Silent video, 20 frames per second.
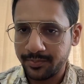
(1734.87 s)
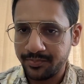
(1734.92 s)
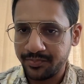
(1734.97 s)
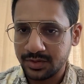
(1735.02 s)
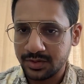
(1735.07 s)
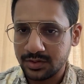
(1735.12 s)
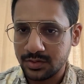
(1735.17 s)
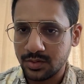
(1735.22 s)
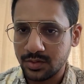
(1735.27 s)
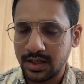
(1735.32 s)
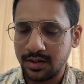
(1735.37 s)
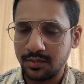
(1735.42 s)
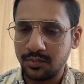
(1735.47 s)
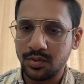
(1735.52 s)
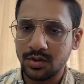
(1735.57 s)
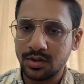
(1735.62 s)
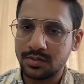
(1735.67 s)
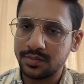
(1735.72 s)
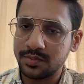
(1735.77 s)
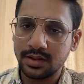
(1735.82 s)
So I've
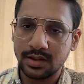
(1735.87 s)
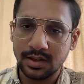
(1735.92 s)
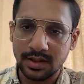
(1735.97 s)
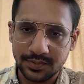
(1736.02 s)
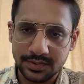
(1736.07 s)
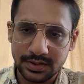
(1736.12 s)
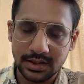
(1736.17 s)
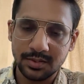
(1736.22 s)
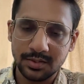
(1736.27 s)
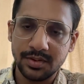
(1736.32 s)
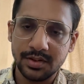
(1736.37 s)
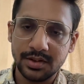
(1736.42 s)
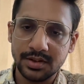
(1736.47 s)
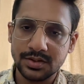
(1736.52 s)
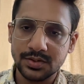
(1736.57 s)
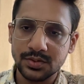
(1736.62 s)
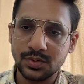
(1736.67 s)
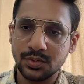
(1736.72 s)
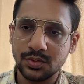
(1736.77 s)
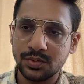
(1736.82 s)
worked with enough celebrities
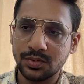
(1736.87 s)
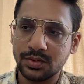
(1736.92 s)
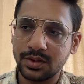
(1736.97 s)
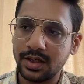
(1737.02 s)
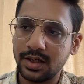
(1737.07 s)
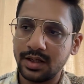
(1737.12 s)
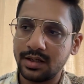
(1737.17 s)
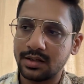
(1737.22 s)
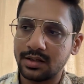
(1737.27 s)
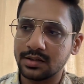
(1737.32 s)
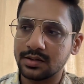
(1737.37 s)
to know that